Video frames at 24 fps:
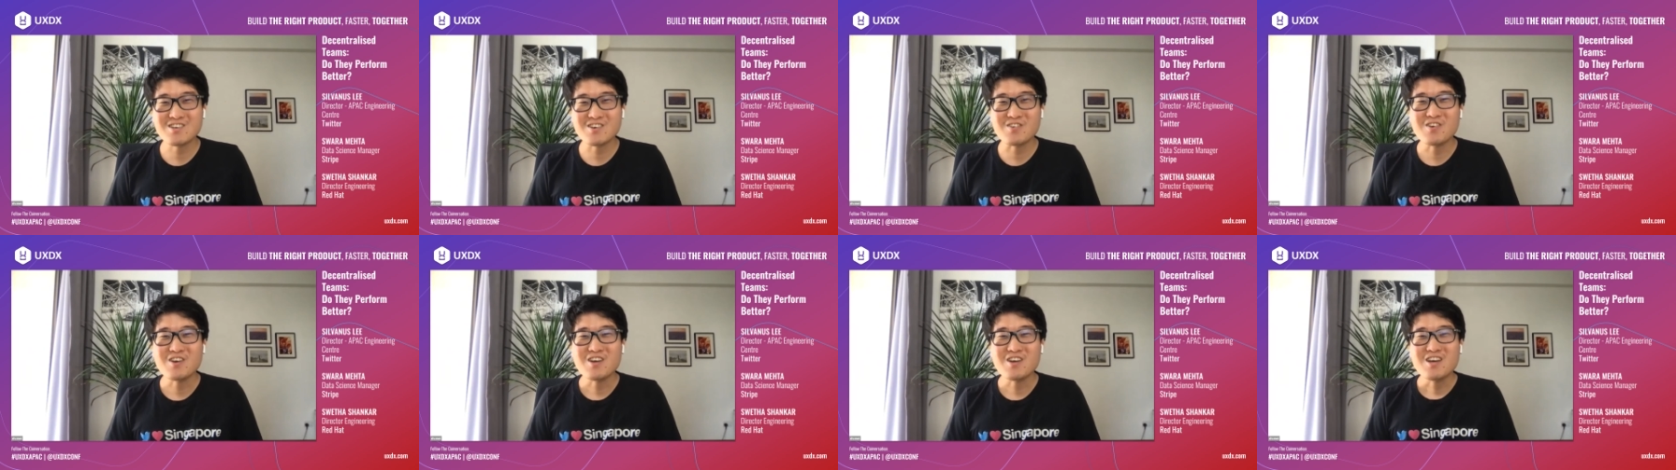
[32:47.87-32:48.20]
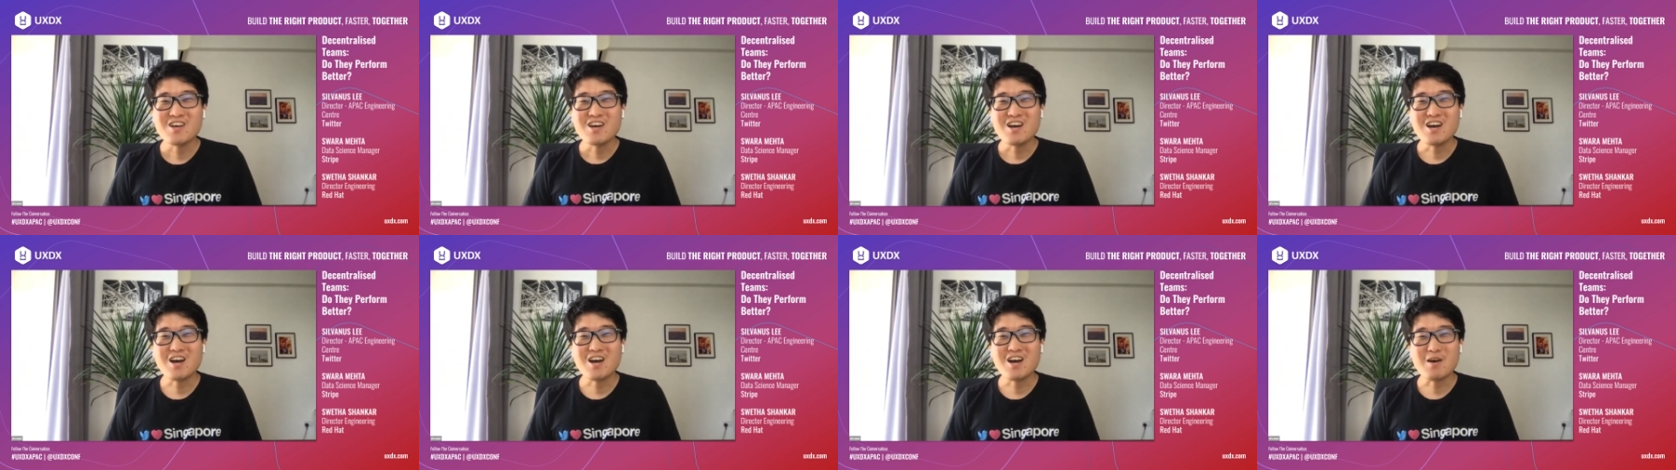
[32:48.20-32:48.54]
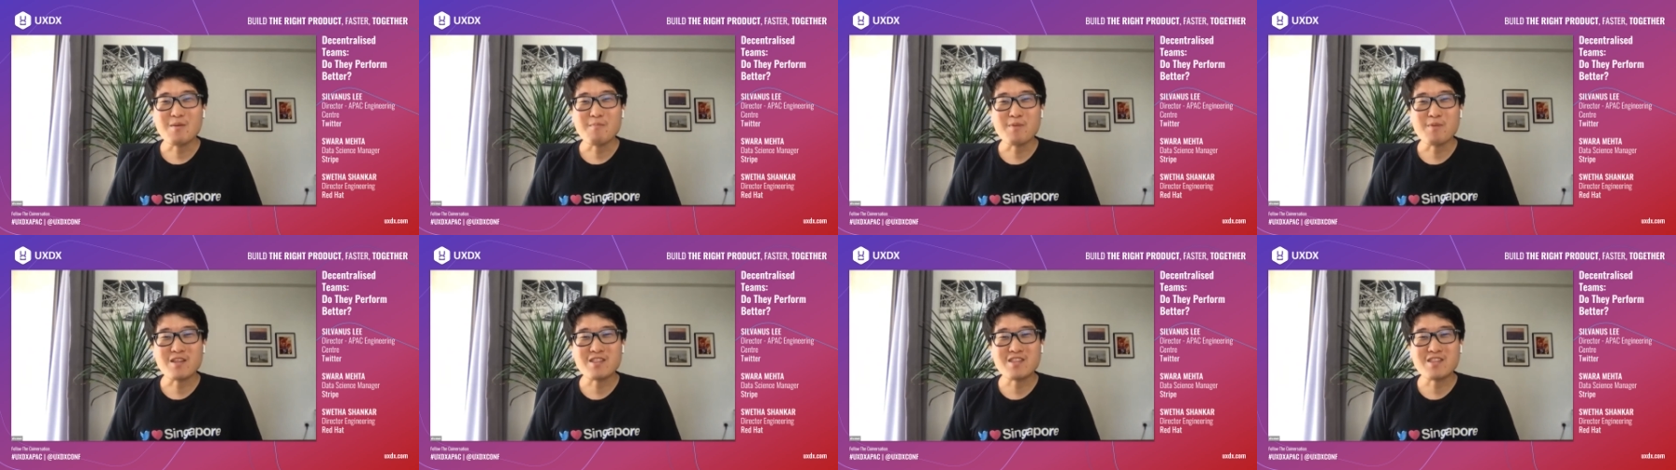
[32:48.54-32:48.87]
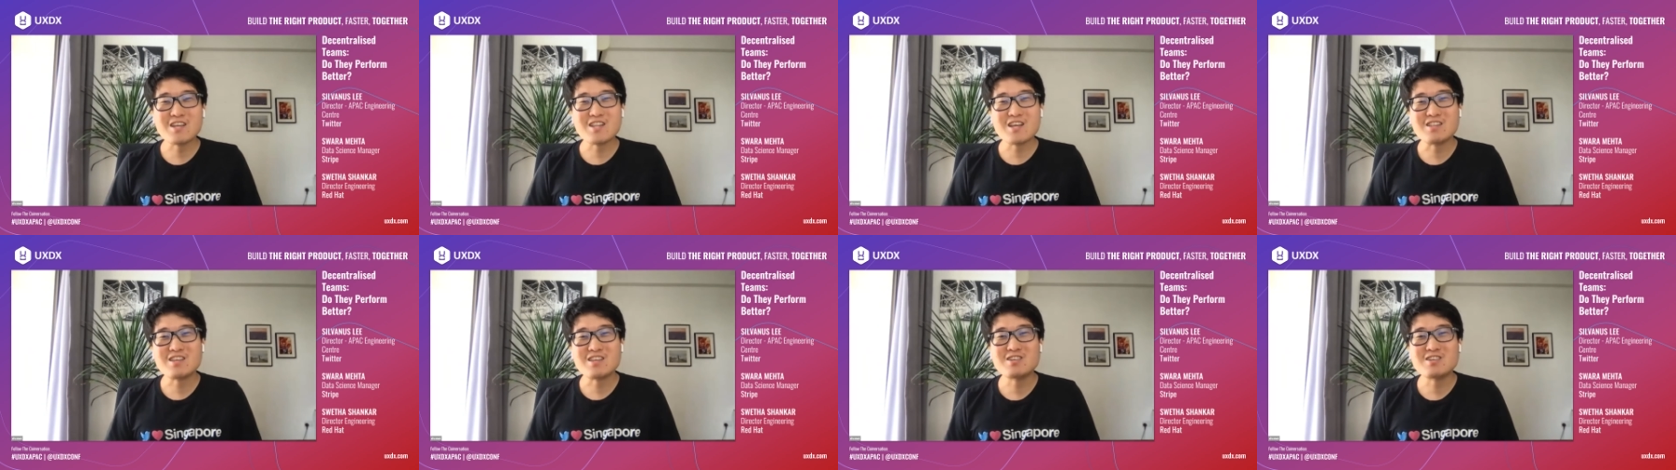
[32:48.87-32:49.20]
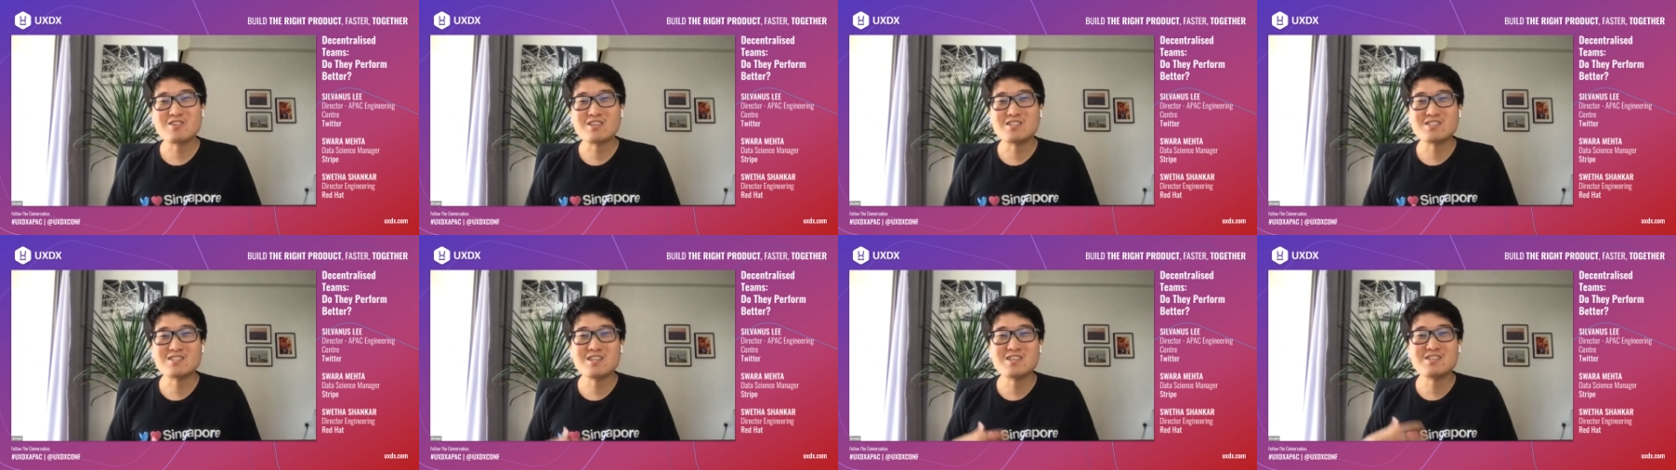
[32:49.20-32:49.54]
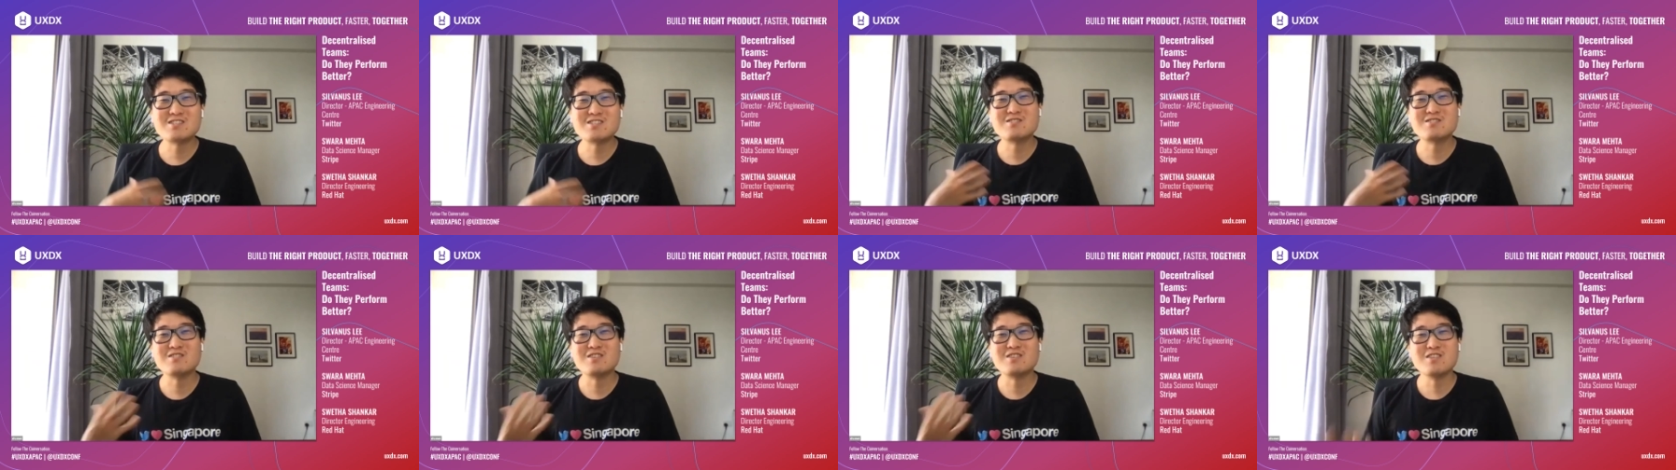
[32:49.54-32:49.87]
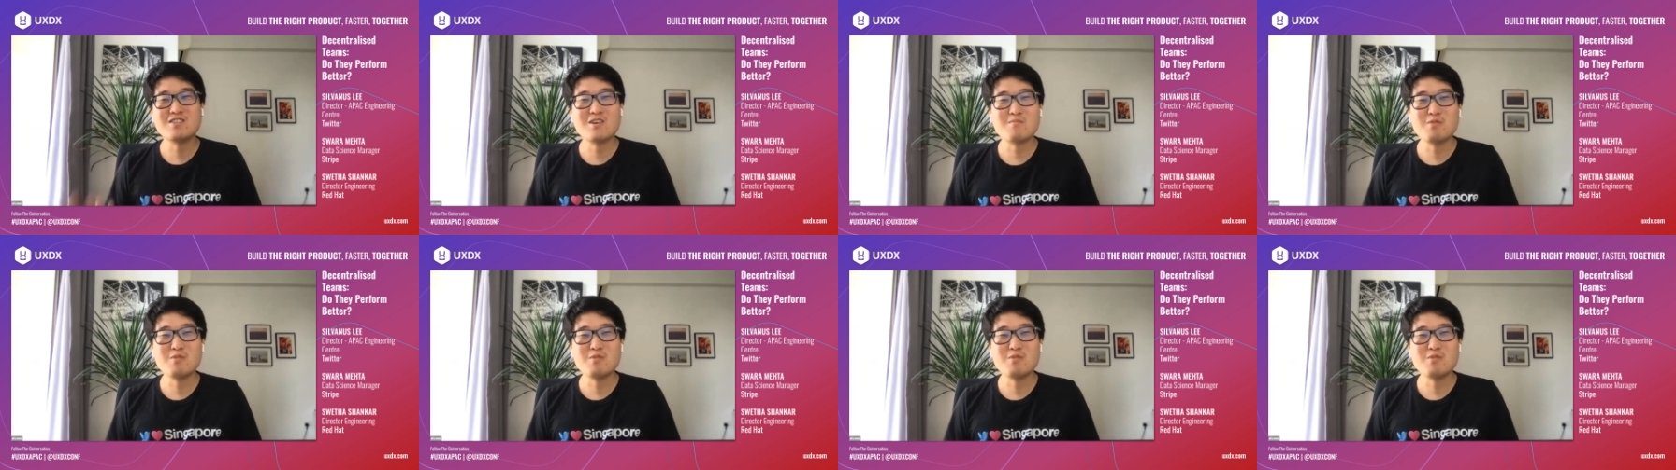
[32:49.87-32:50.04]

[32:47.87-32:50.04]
So, but that I think translates to